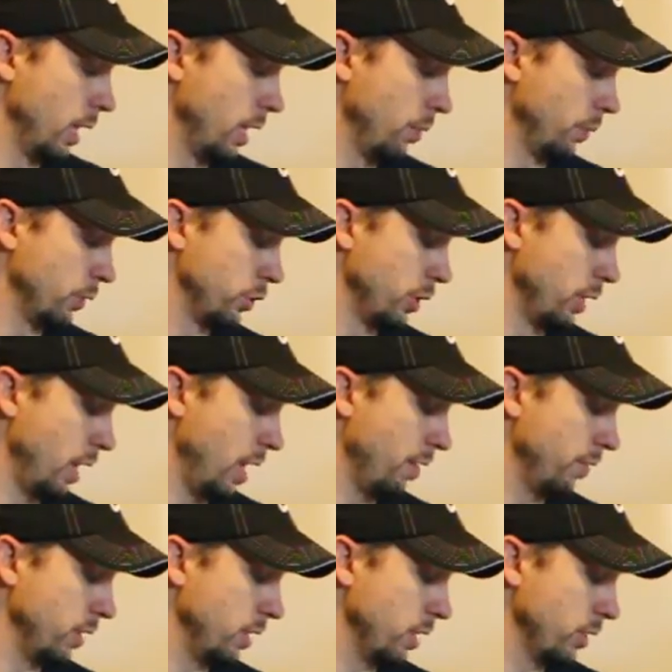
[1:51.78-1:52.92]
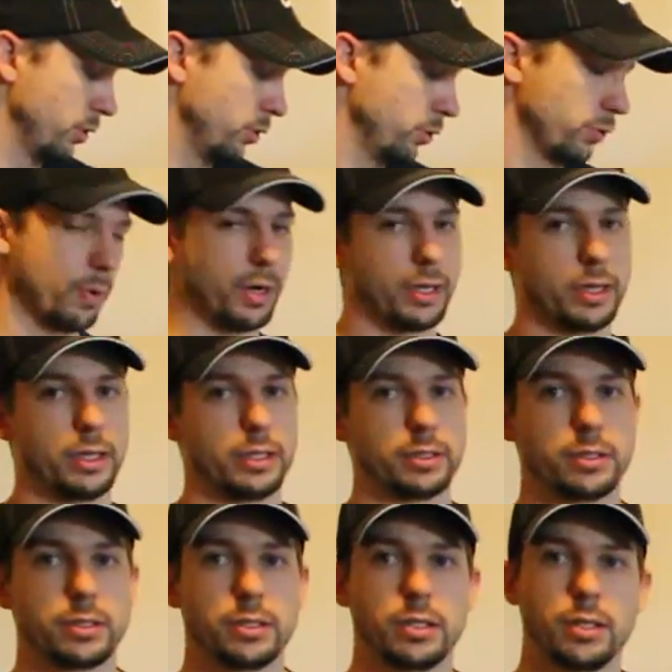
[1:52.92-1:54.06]
and we shouldn't have any issues running
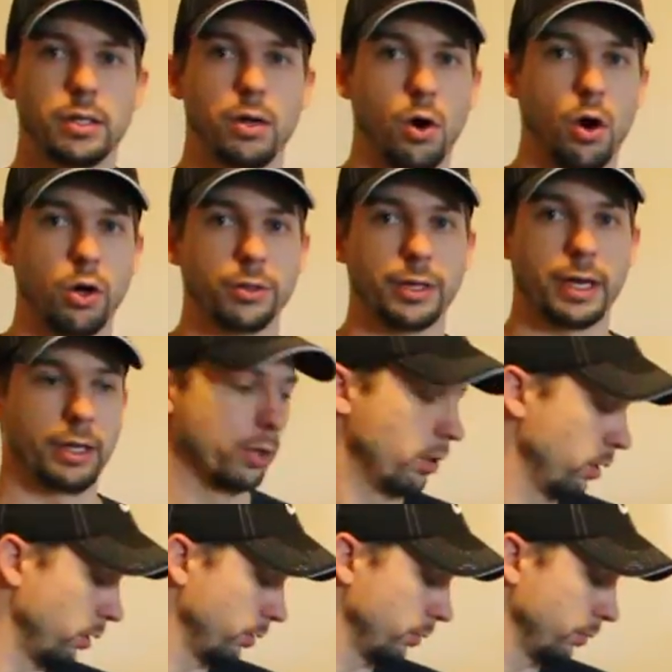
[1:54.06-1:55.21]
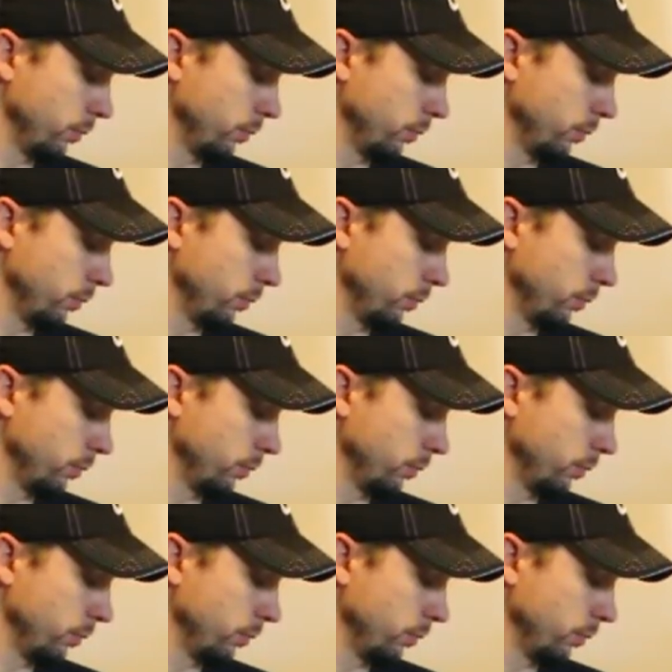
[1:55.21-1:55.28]
this all night long.